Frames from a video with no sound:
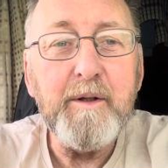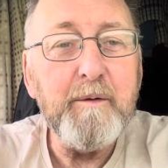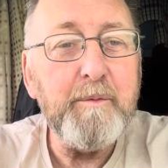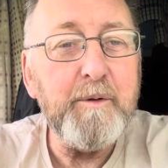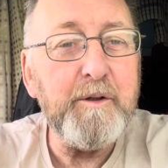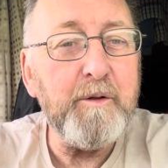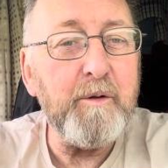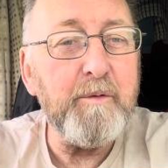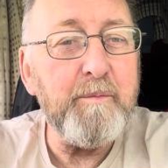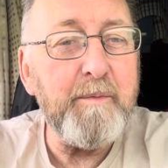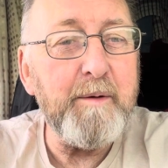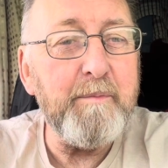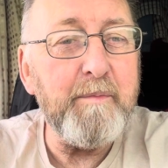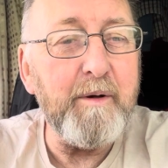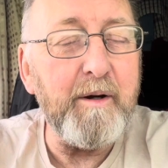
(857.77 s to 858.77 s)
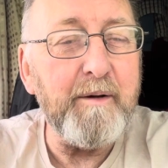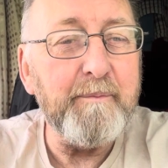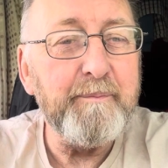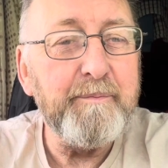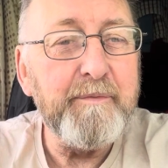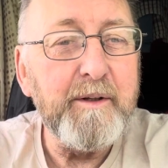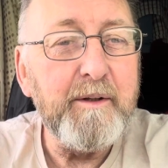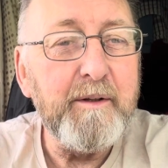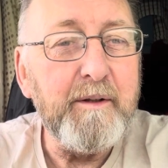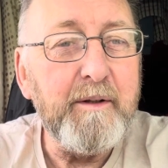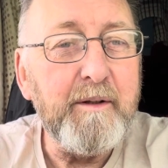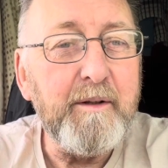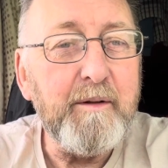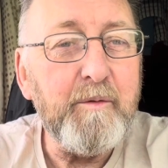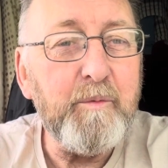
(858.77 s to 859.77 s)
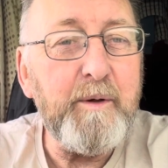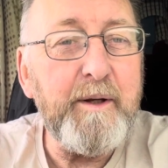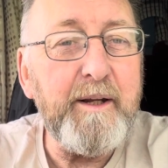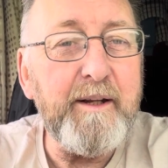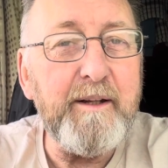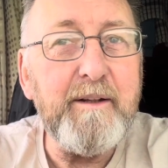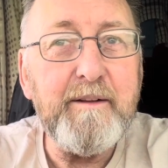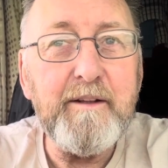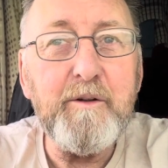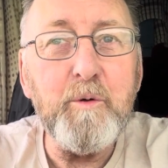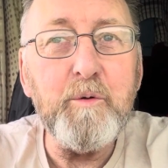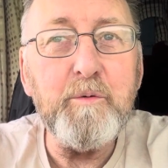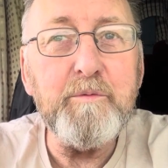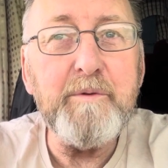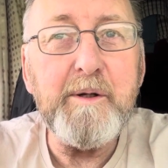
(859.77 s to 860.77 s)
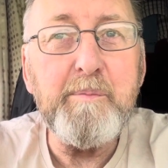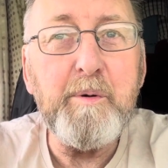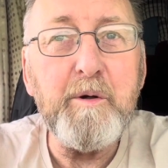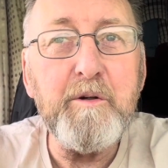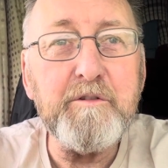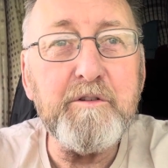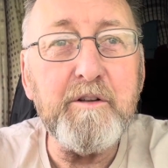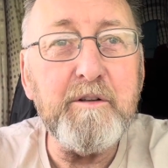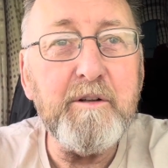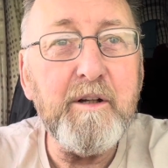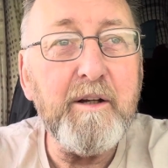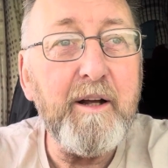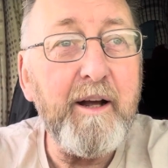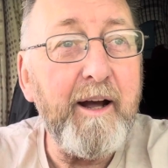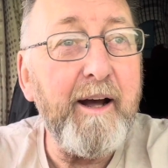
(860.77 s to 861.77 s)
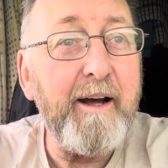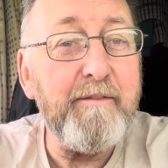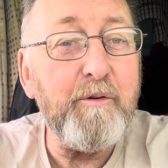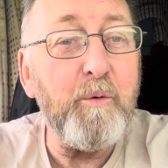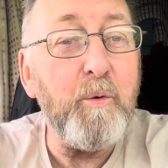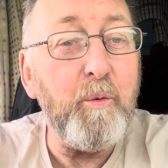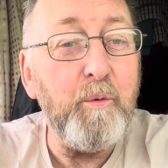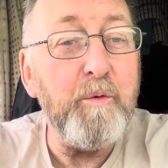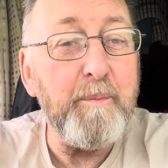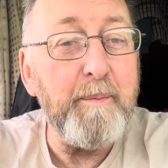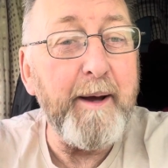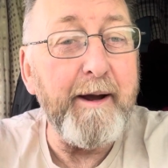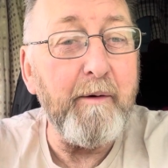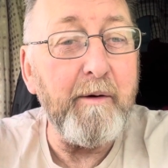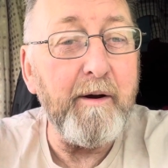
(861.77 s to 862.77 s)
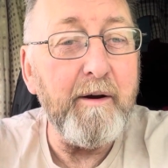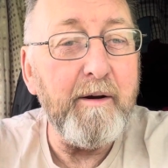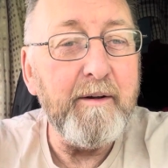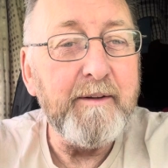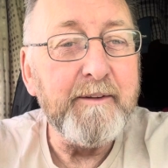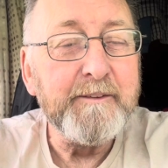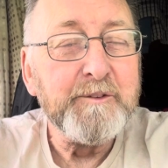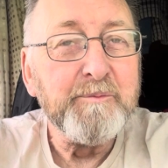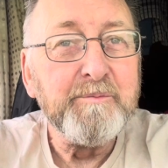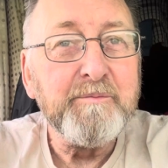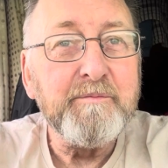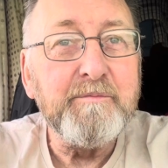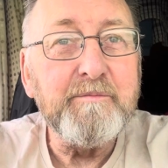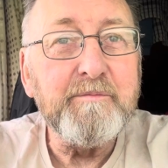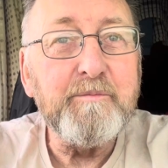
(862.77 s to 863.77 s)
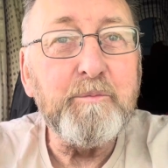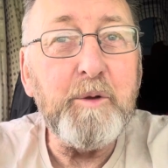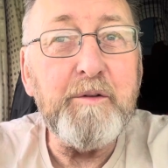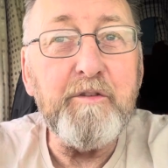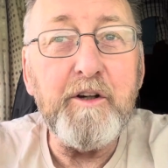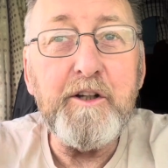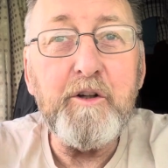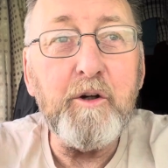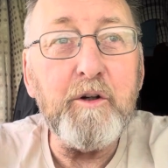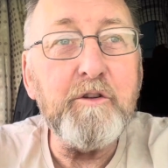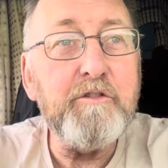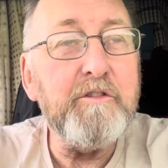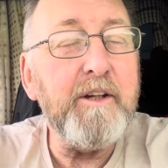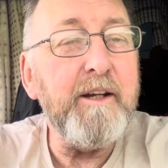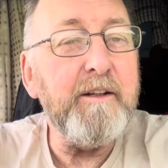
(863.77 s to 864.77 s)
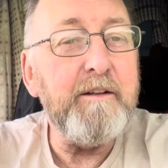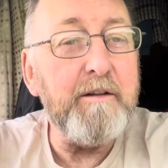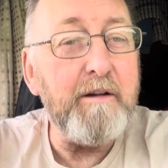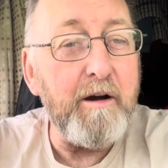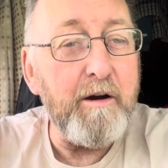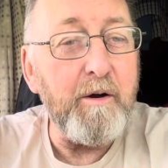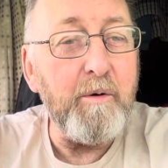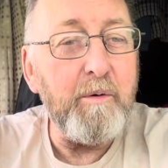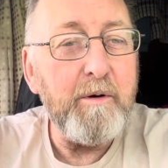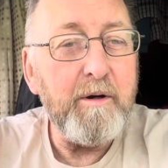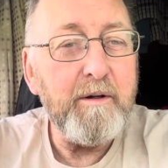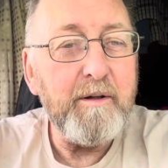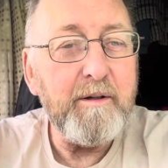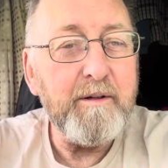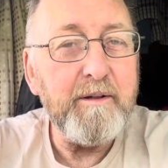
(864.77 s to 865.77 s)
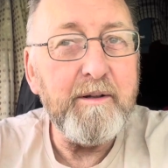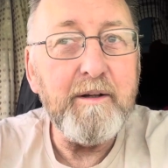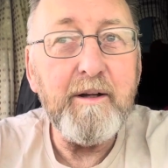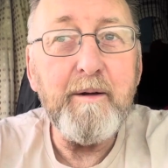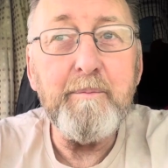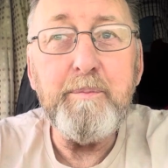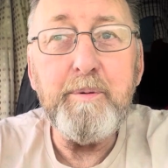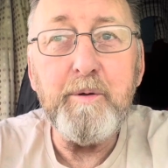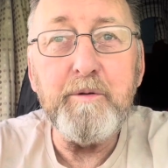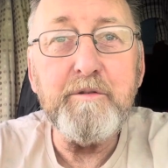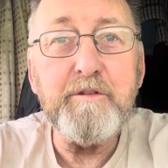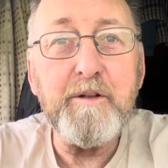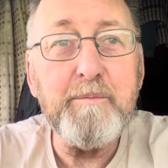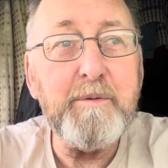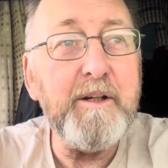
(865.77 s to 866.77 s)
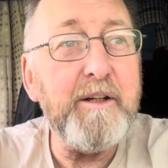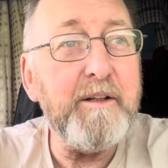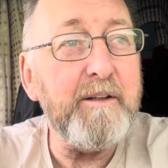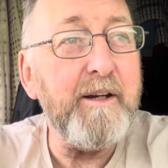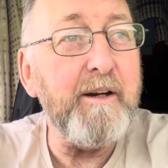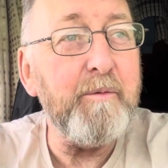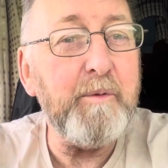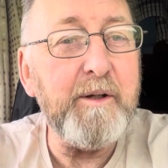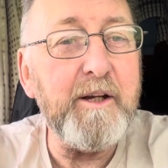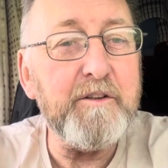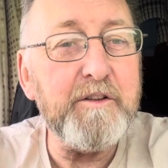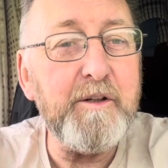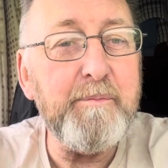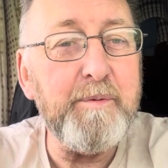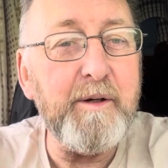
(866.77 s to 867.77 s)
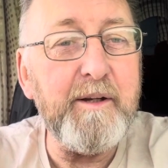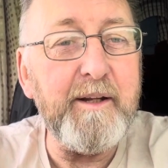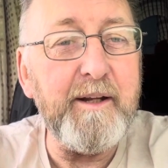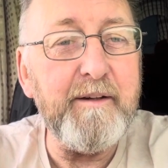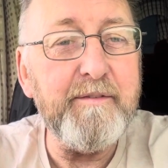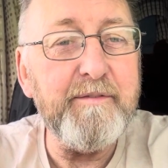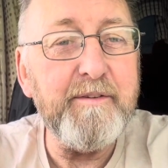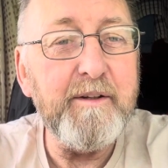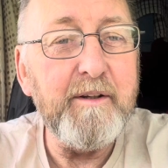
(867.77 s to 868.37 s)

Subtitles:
But you've got to remember, we, the ordinary person, have all the power. We've only got to say no and put somebody in there we actually believe